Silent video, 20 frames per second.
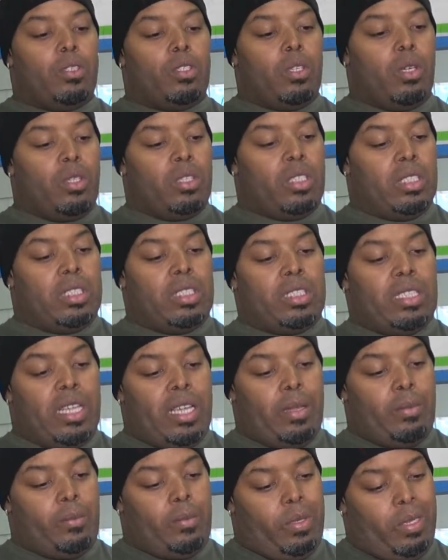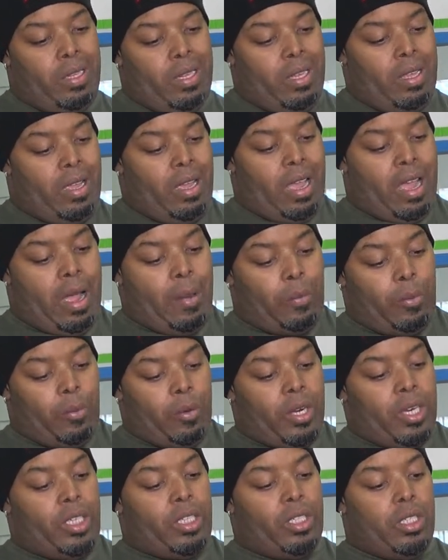So it's the same
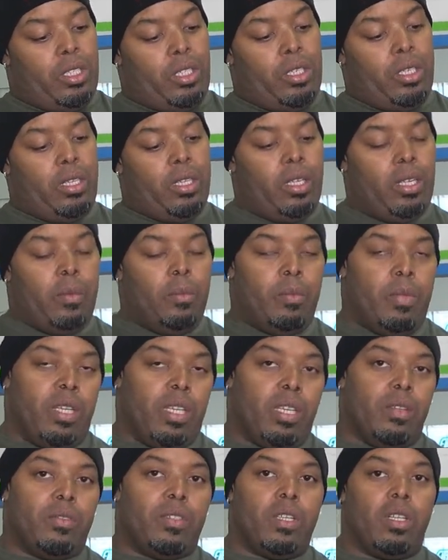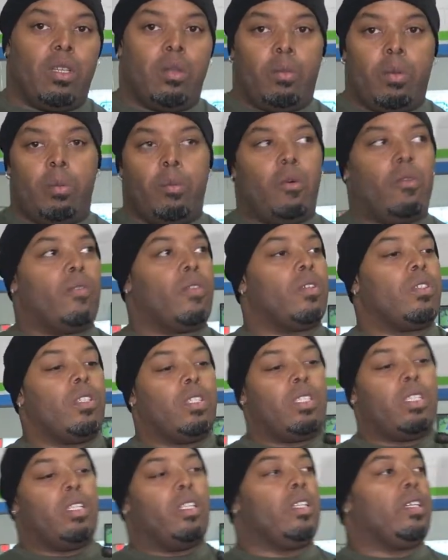operation, but it gives you a little bit more
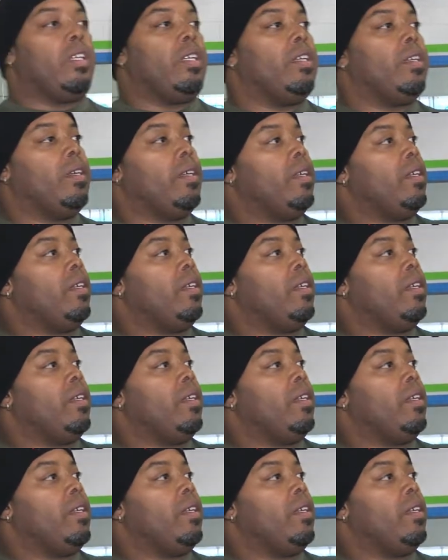versatility.